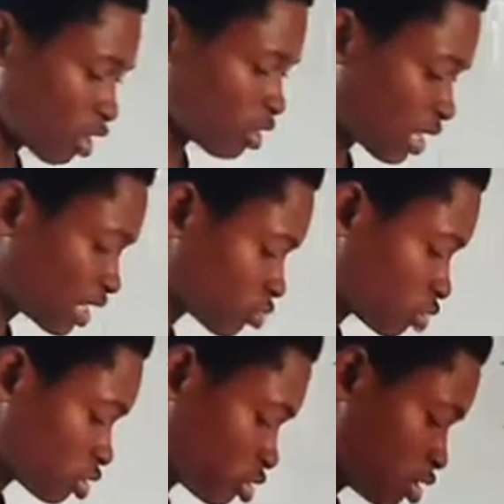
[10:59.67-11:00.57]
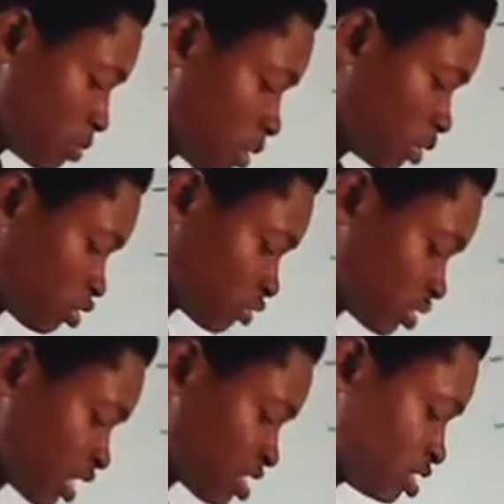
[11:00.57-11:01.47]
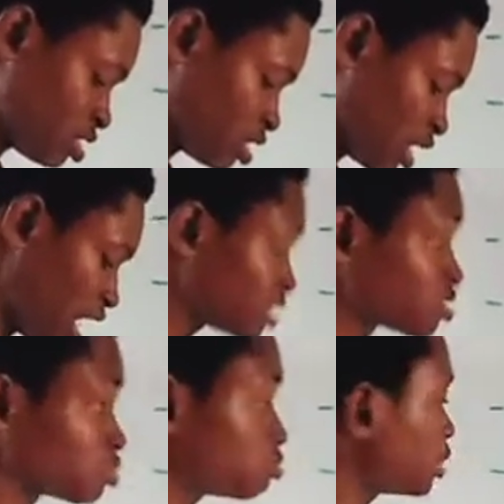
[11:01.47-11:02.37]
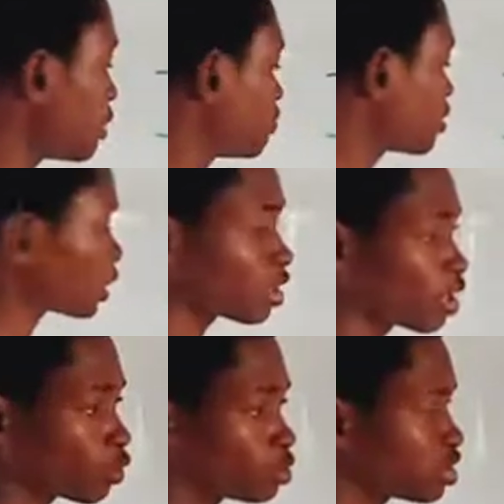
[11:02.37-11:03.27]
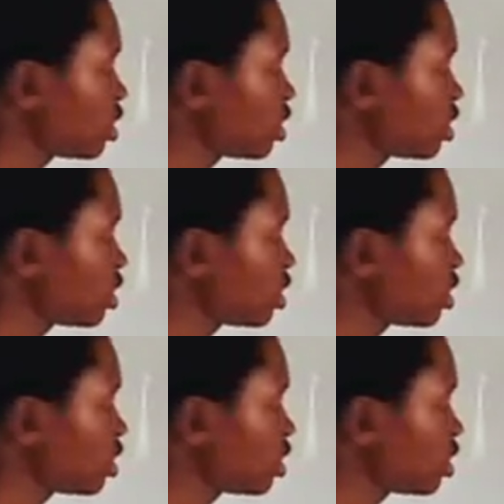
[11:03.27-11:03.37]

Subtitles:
That's what? Members of the society. And let me pick another one.